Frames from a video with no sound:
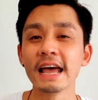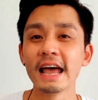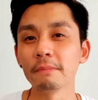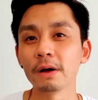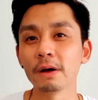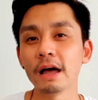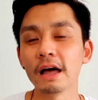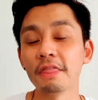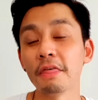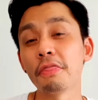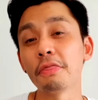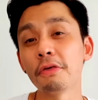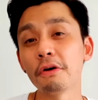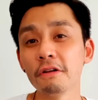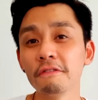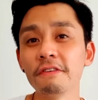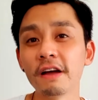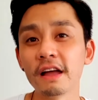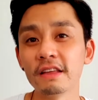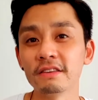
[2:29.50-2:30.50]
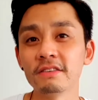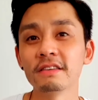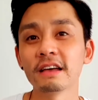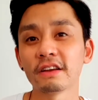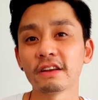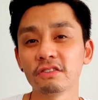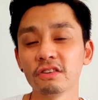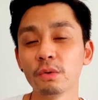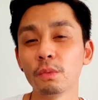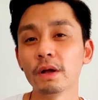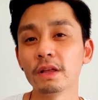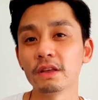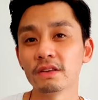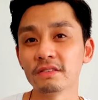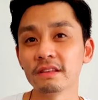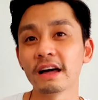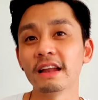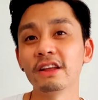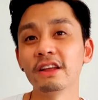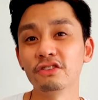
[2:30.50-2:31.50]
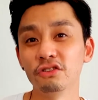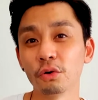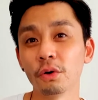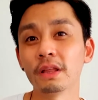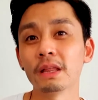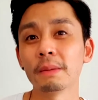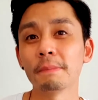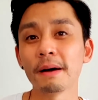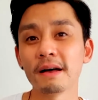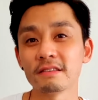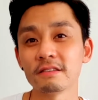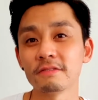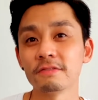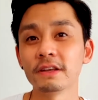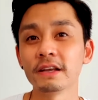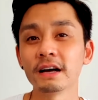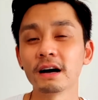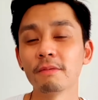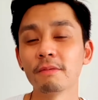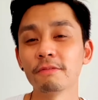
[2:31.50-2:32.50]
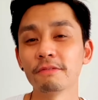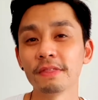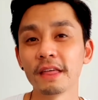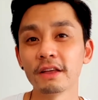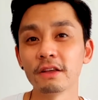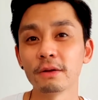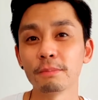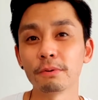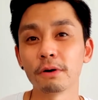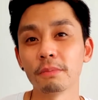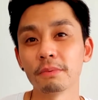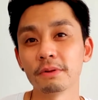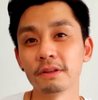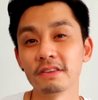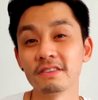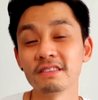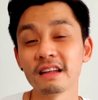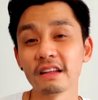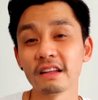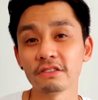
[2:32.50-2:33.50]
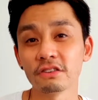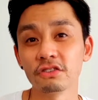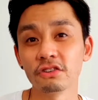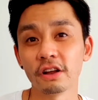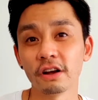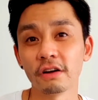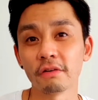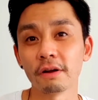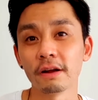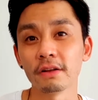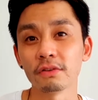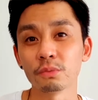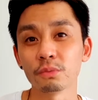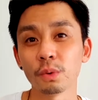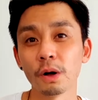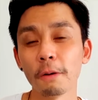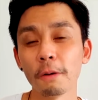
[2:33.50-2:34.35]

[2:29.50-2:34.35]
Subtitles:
And the third phase is actually where you start enjoying the passive income that your properties start to generate as well.